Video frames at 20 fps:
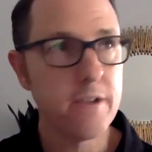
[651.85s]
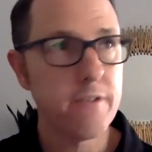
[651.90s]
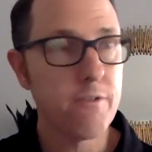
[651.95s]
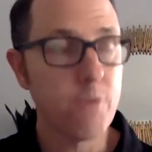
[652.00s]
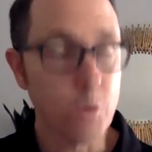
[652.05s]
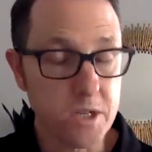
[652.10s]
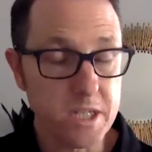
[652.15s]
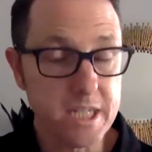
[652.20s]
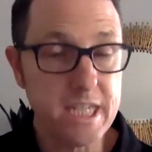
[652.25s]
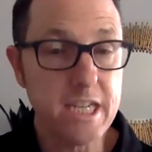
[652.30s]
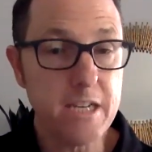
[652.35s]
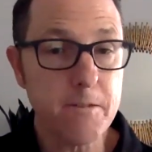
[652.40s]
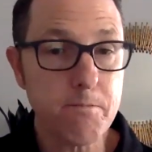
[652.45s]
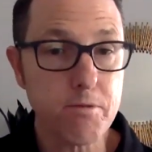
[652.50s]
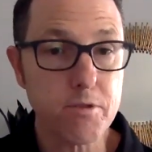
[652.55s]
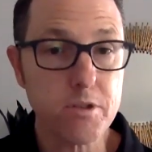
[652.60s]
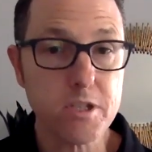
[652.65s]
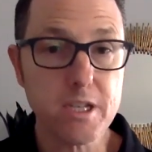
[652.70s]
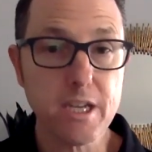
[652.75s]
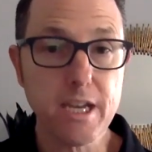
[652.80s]

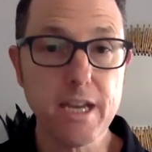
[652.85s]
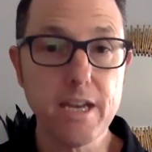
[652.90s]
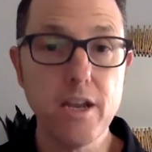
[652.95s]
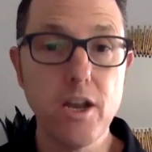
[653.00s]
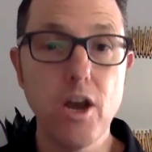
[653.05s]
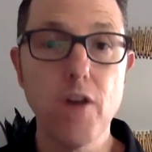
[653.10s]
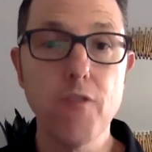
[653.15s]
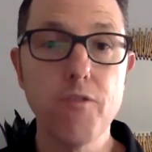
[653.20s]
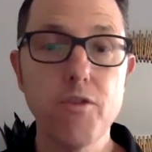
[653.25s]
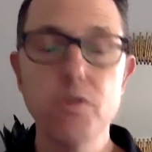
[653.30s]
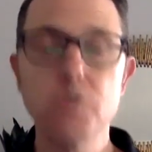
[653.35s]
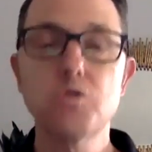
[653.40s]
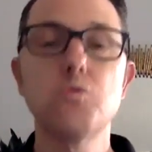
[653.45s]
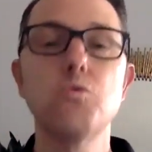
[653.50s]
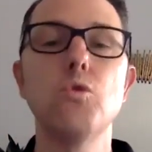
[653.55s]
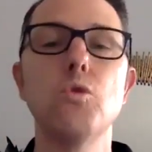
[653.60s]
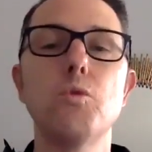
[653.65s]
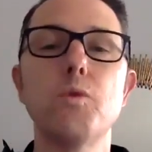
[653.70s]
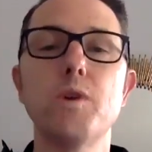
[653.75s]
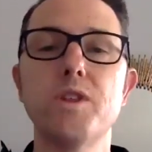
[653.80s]
14% of those
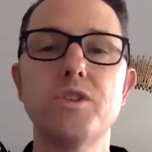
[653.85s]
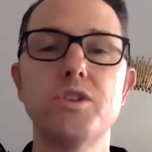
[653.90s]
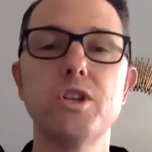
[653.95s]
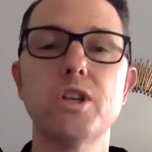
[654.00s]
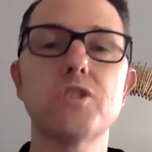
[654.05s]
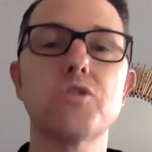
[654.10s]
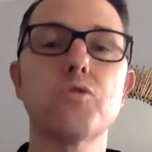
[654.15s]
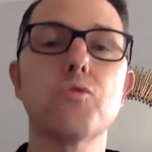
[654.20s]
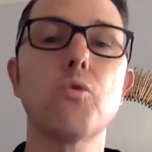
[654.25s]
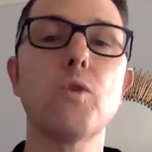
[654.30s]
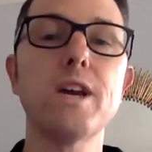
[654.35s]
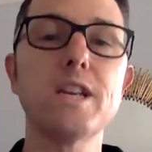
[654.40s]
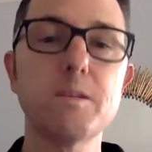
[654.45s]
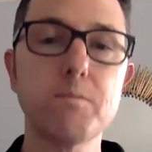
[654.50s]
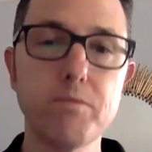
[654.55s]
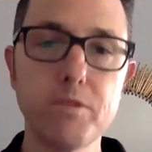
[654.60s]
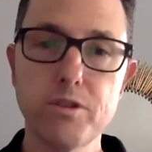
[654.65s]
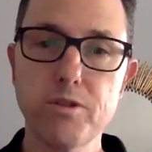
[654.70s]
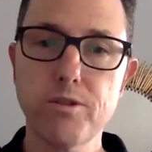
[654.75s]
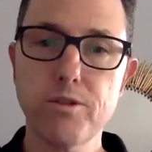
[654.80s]
with just
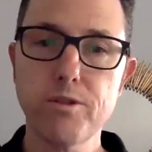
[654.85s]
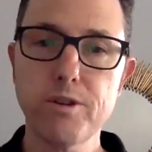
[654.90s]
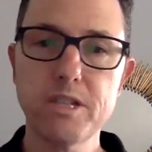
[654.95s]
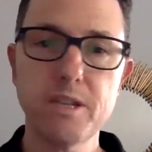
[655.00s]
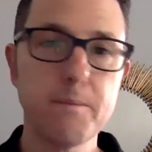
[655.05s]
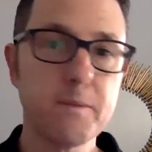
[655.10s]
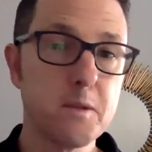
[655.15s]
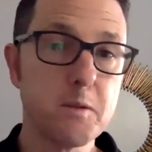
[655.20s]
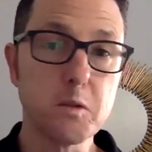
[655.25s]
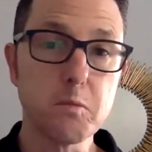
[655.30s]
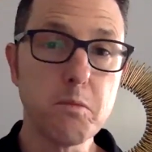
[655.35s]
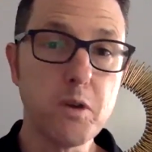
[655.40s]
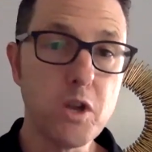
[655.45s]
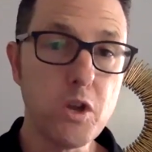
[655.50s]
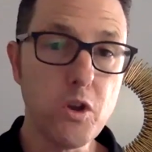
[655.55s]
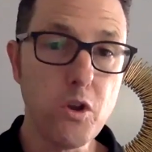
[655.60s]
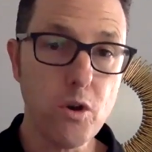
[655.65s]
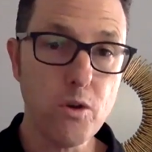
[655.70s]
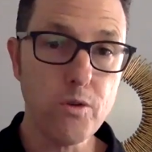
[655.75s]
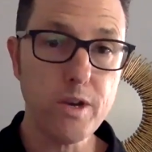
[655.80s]
respiratory symptoms, but
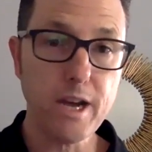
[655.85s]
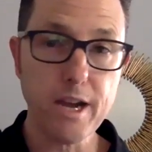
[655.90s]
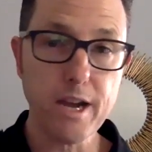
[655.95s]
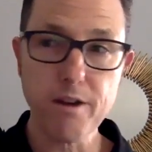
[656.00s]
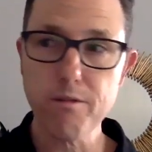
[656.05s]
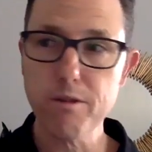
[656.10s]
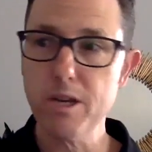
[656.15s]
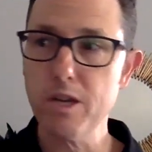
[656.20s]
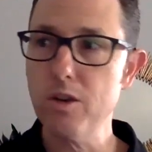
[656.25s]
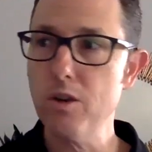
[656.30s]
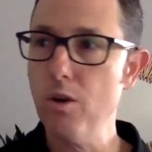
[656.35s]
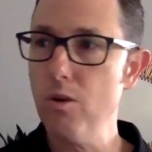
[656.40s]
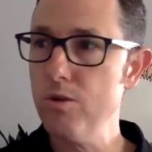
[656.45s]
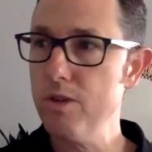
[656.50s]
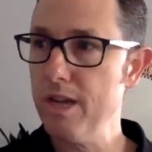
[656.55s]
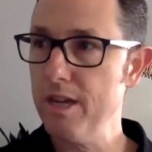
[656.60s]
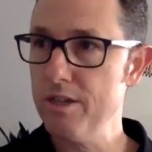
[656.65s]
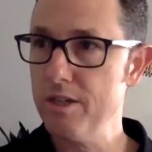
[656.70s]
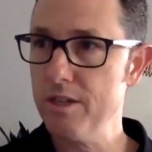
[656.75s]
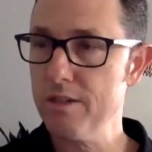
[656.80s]
no diarrhea, no
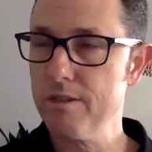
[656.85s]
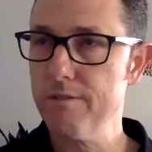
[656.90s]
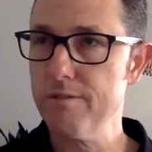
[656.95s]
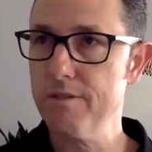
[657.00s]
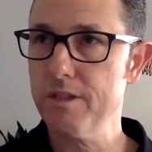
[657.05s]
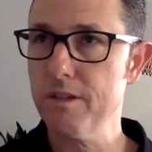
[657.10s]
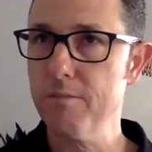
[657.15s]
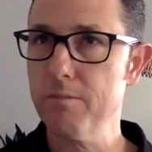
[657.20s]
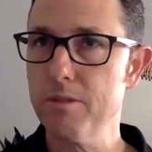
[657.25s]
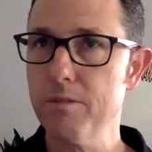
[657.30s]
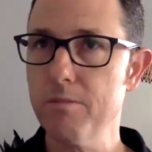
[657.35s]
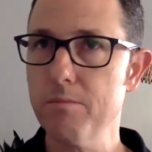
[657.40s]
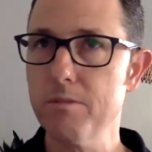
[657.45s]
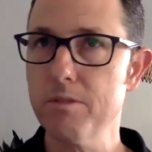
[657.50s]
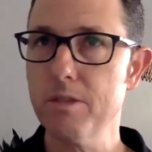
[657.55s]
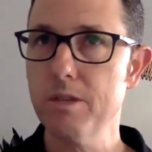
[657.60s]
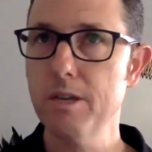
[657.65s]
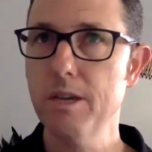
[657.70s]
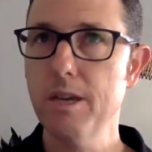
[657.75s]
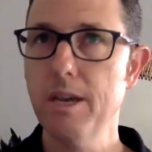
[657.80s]
digestive
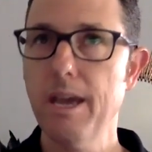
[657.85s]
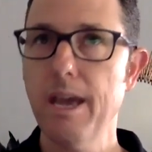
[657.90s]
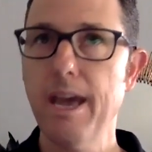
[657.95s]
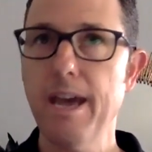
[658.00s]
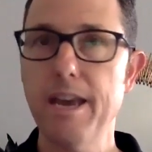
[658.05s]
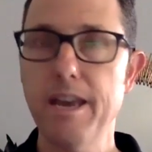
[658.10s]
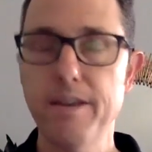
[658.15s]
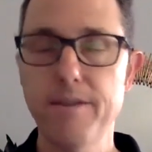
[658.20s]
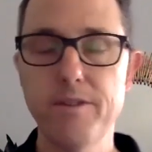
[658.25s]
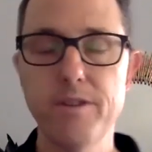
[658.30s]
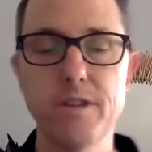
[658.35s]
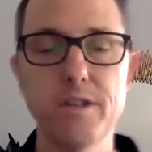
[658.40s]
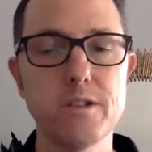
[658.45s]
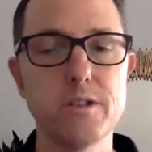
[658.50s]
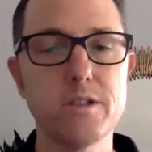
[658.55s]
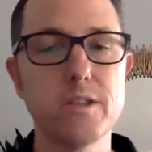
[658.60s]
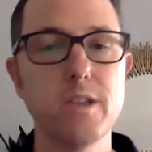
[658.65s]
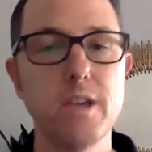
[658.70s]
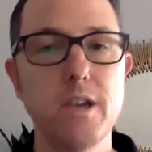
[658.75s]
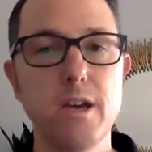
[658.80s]
symptoms, had
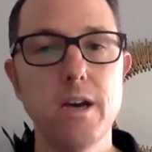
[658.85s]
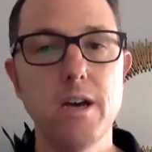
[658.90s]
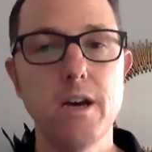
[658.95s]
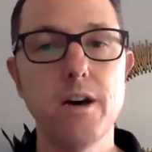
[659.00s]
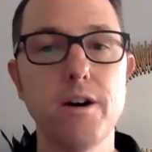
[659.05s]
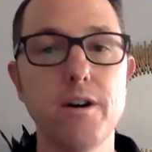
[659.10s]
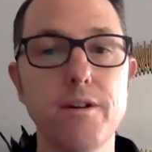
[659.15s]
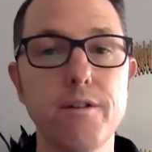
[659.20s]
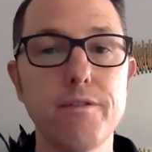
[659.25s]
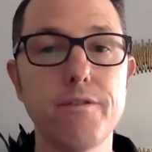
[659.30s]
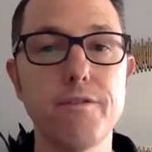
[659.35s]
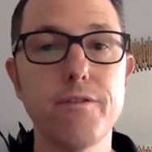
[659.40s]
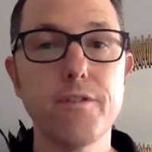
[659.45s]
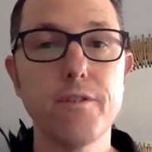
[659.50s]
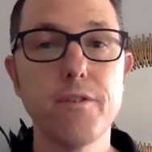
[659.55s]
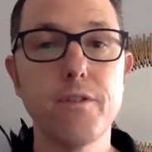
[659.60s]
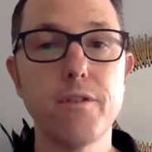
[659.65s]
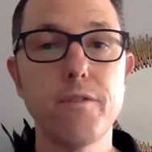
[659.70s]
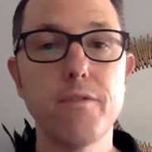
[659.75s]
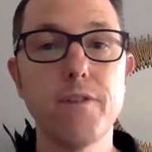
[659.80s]
evidence of
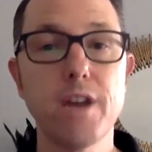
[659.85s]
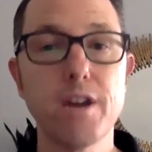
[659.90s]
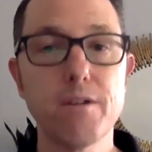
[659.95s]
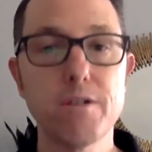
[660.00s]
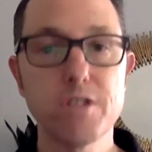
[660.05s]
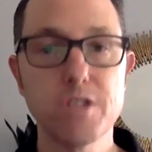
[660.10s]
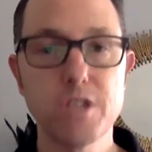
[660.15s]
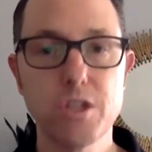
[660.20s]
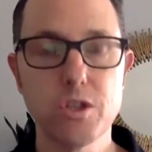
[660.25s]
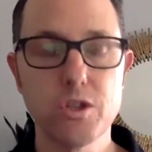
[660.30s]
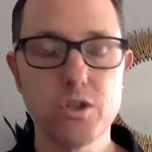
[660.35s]
the virus in the